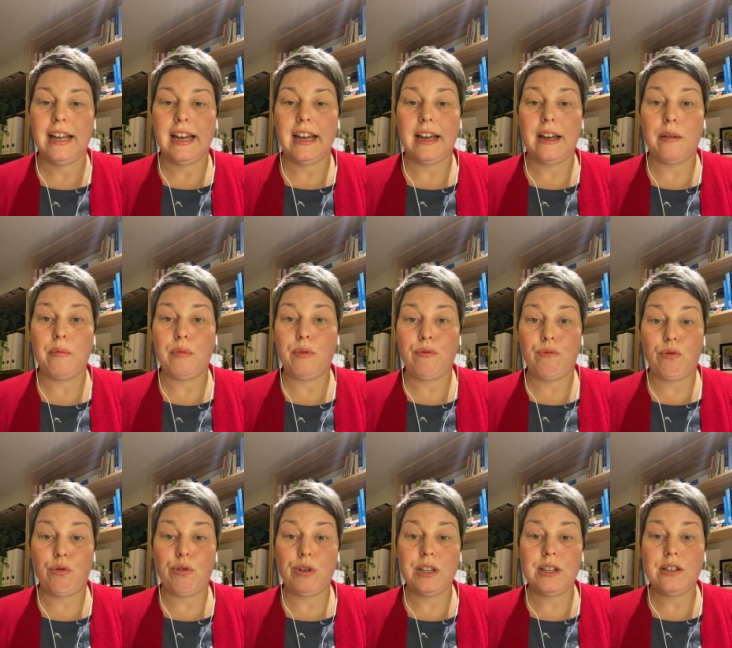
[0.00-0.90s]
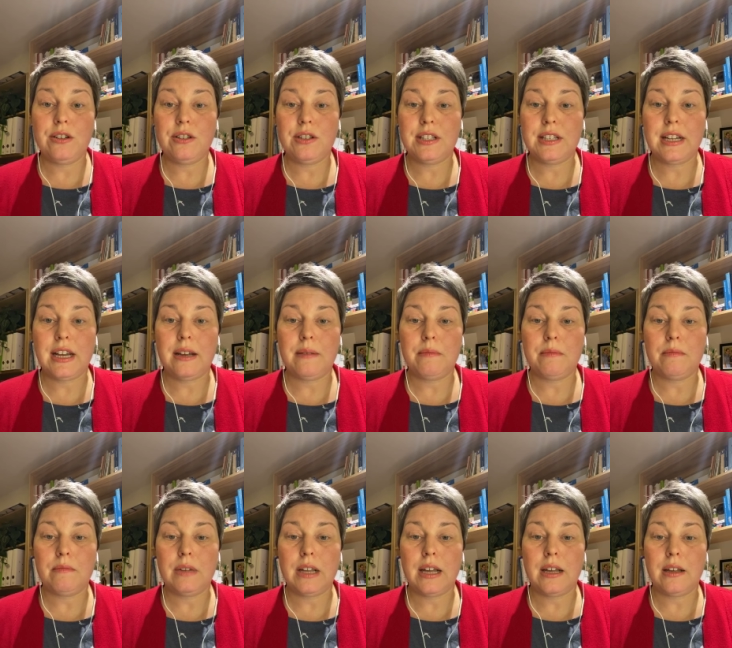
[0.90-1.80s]
um, before you do start
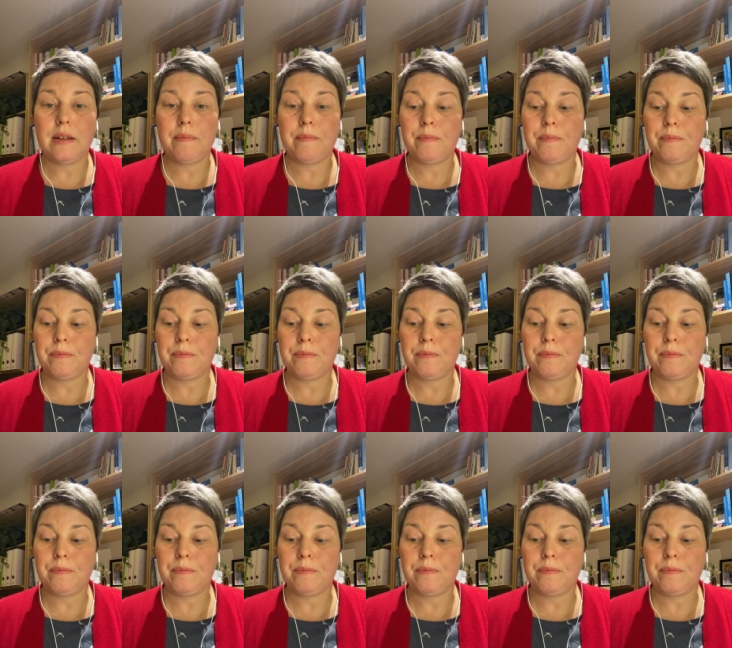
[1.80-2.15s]
um,